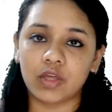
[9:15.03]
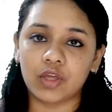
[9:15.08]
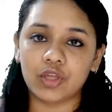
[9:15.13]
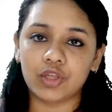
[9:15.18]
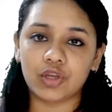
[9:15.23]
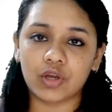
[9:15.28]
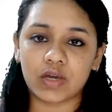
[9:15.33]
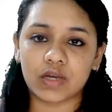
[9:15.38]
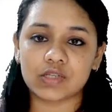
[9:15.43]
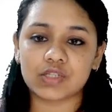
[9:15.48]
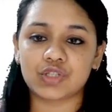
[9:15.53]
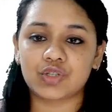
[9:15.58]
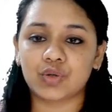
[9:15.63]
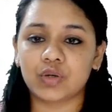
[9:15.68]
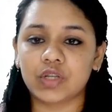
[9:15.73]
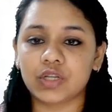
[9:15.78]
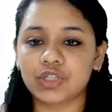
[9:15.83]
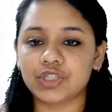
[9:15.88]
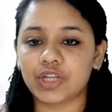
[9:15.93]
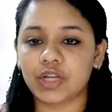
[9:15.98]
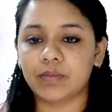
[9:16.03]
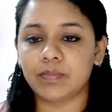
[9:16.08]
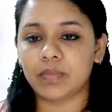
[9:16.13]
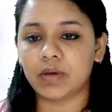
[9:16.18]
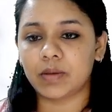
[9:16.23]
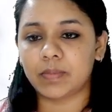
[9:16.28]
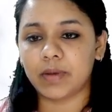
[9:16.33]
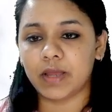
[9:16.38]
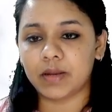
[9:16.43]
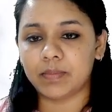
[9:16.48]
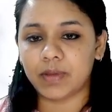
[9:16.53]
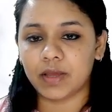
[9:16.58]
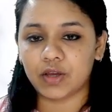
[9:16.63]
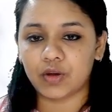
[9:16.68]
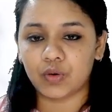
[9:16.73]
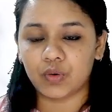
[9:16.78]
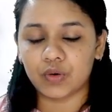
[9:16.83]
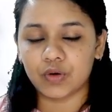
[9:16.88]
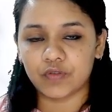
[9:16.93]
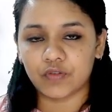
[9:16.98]
your custodian shall abide by
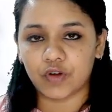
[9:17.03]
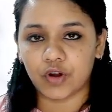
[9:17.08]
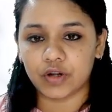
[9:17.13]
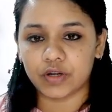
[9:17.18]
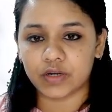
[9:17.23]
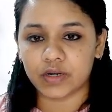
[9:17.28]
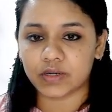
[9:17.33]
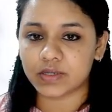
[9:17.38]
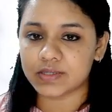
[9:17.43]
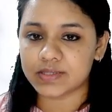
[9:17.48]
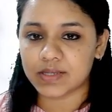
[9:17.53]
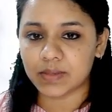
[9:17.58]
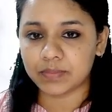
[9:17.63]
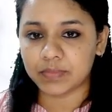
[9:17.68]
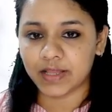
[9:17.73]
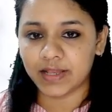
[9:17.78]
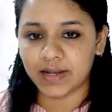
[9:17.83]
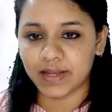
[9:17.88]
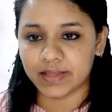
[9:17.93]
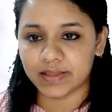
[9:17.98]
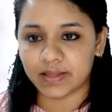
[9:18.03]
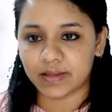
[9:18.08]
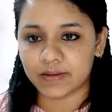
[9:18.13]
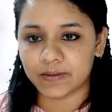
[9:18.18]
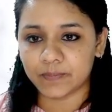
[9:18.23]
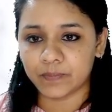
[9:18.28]
code of conduct, something like that.